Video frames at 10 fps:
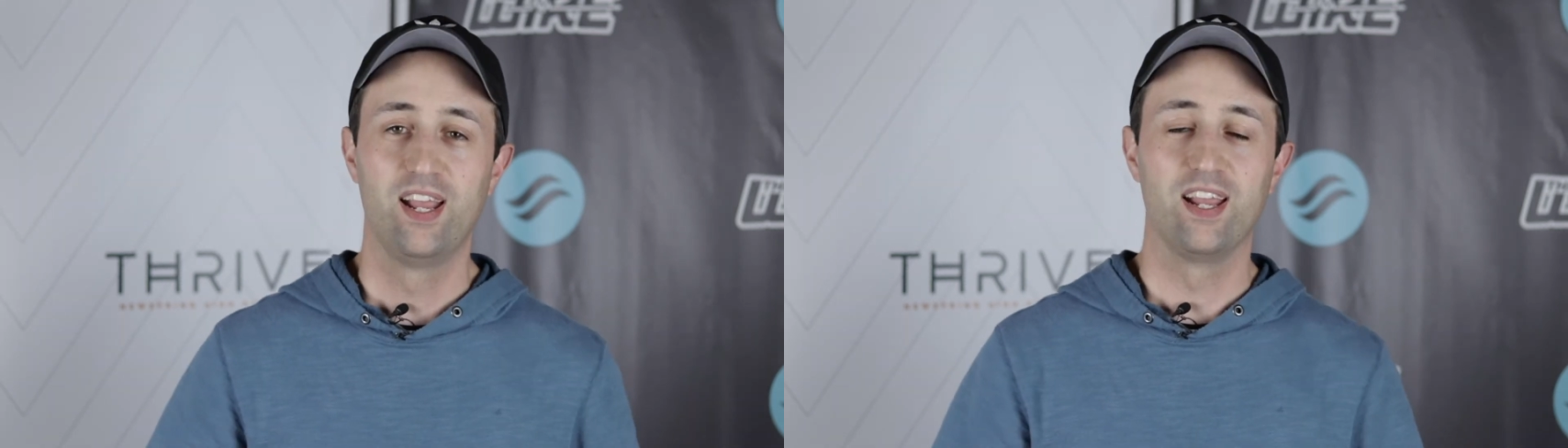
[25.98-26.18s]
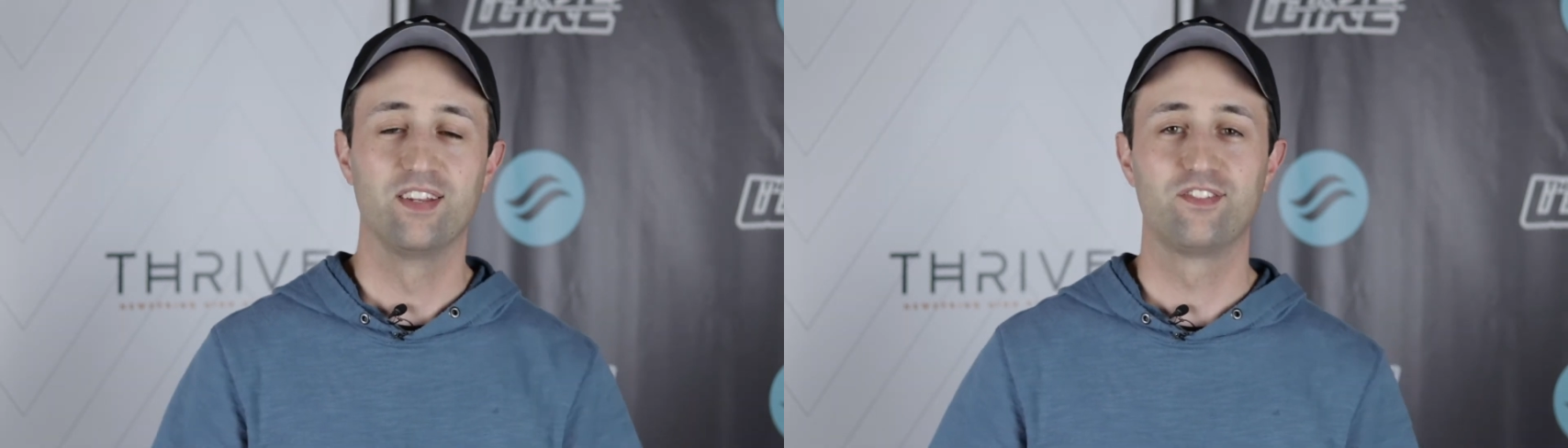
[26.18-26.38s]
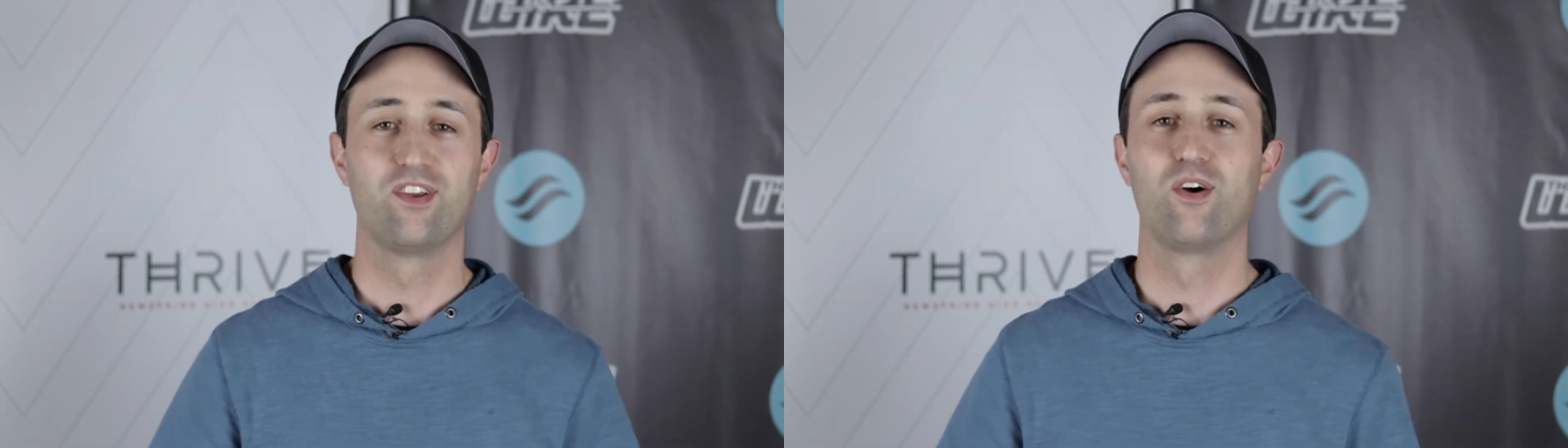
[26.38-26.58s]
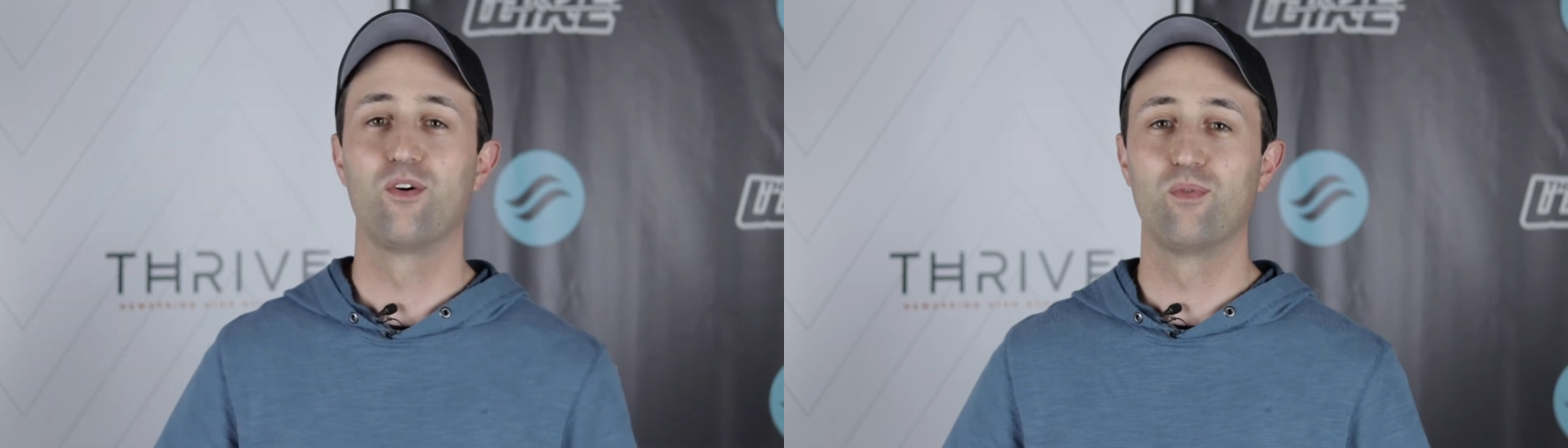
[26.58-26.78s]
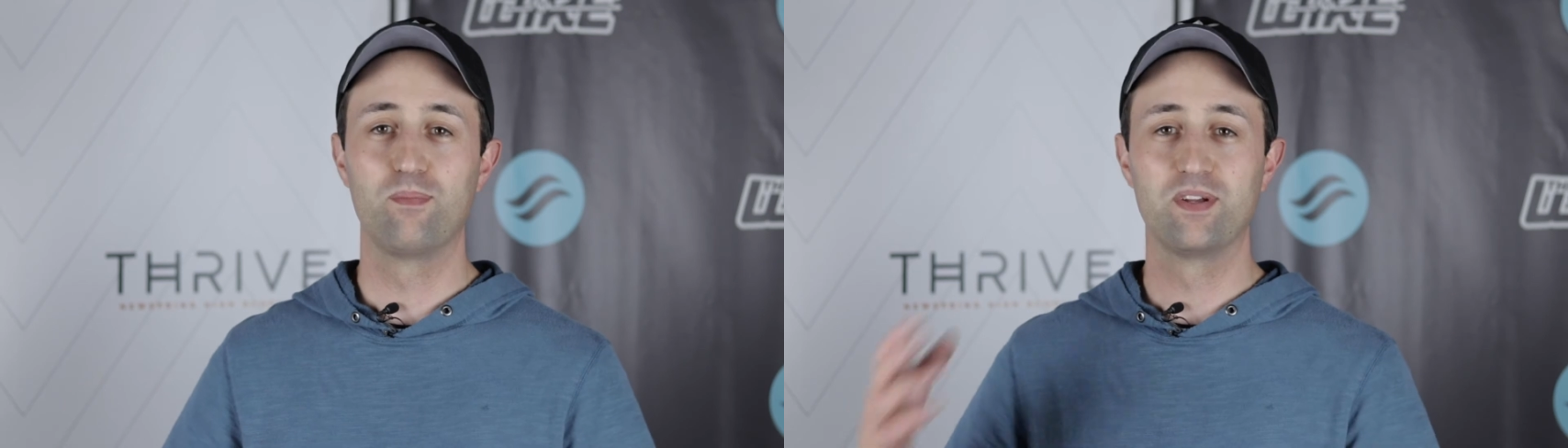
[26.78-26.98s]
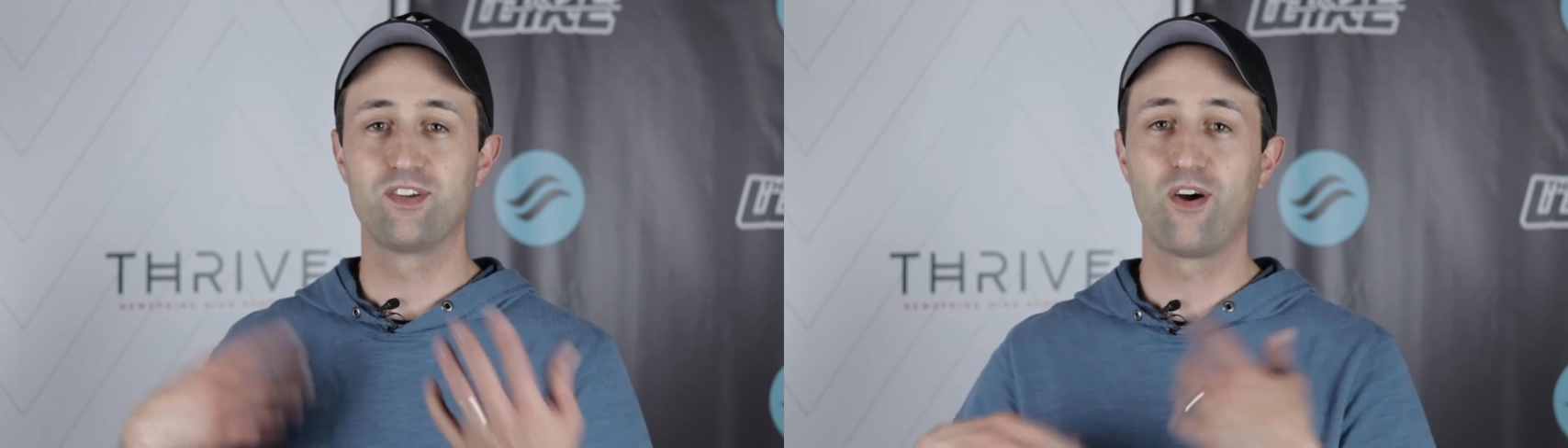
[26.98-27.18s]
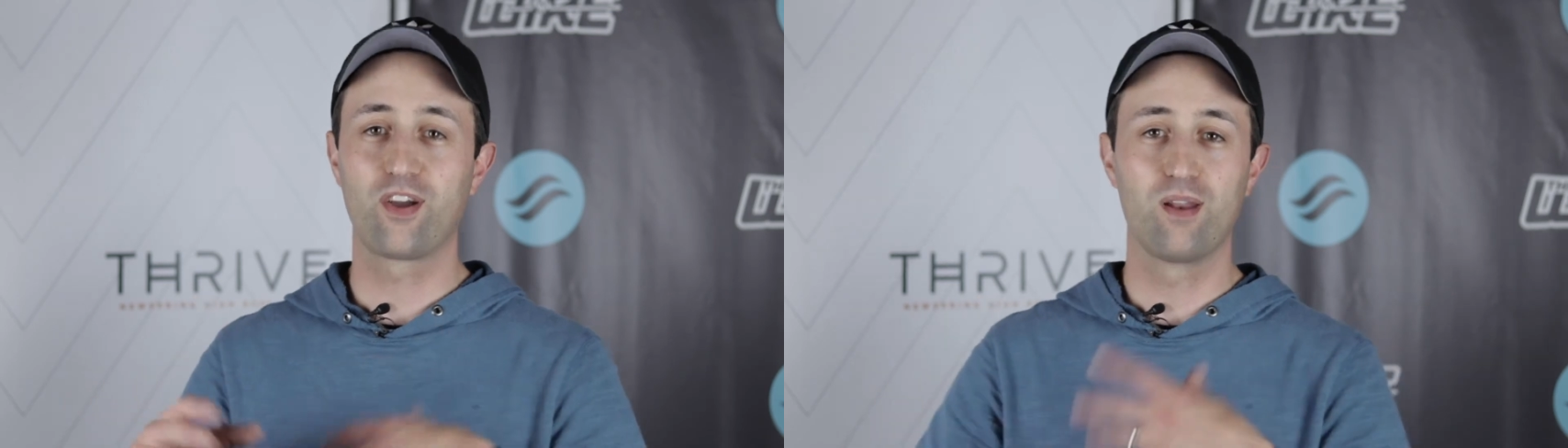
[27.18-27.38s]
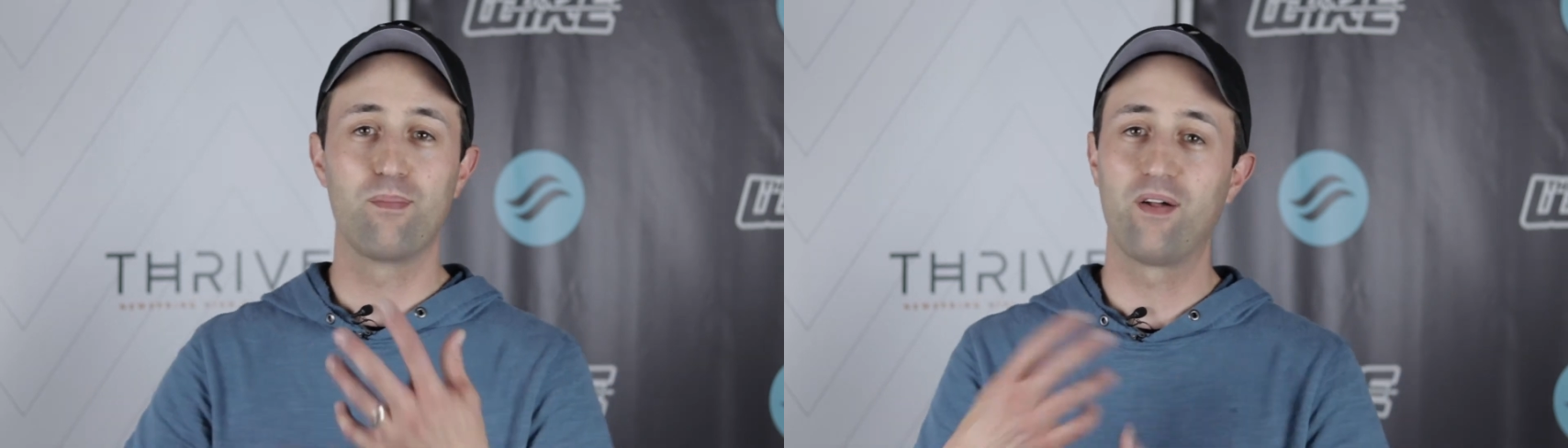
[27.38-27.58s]
And so we've been
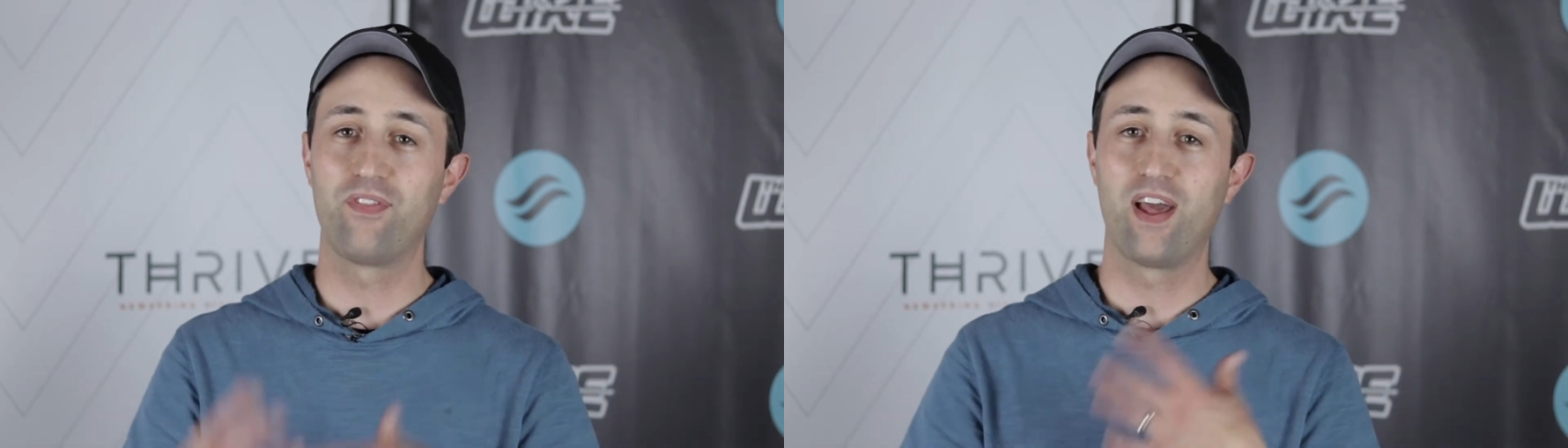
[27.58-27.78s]
talking about